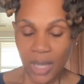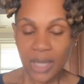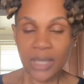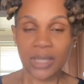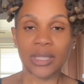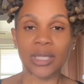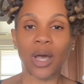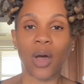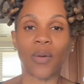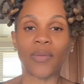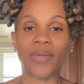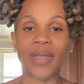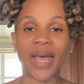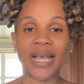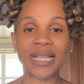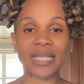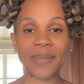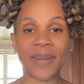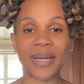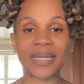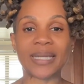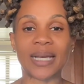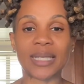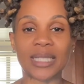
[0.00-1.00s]
So that's
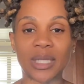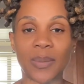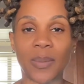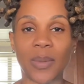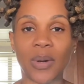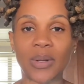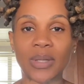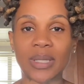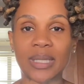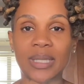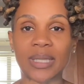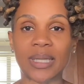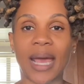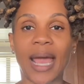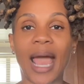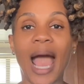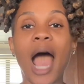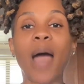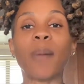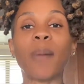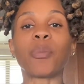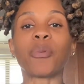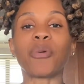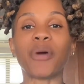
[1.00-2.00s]
my testimony today.
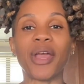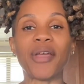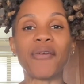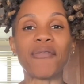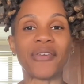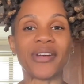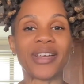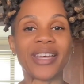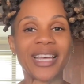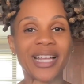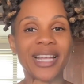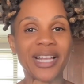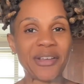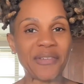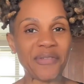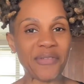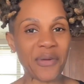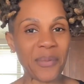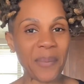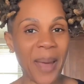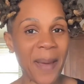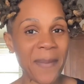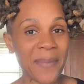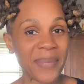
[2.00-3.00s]
I prayed for healing
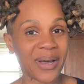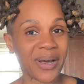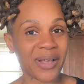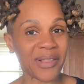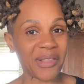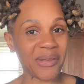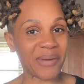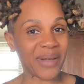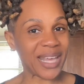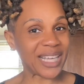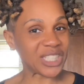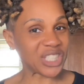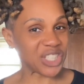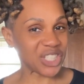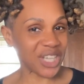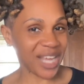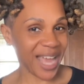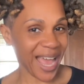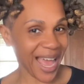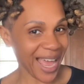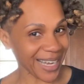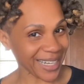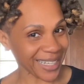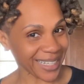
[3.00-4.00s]
for my mother and she
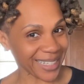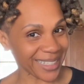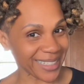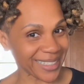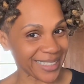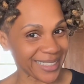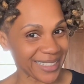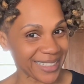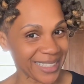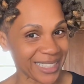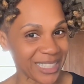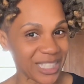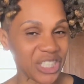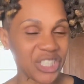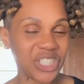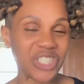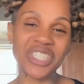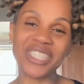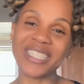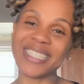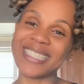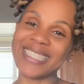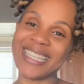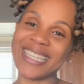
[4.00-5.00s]
got it. She
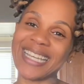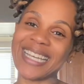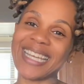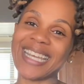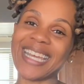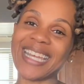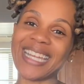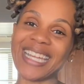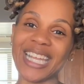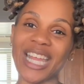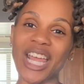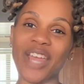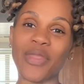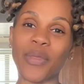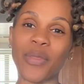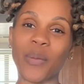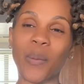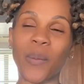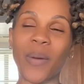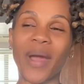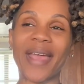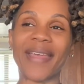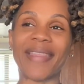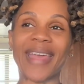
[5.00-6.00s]
just didn't get it in the
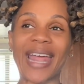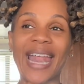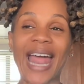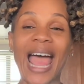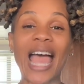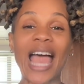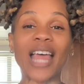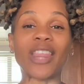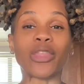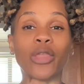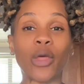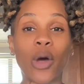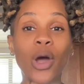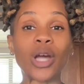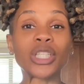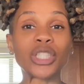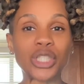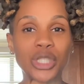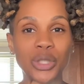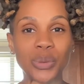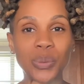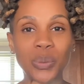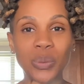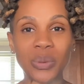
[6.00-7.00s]
way that I thought
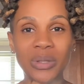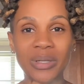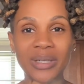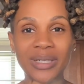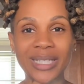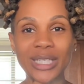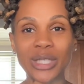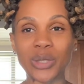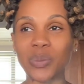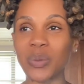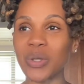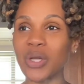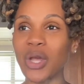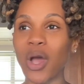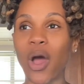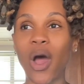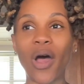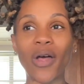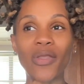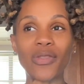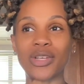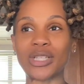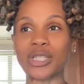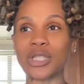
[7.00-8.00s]
she would because we
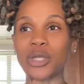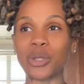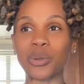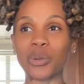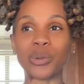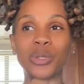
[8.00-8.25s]
all just knew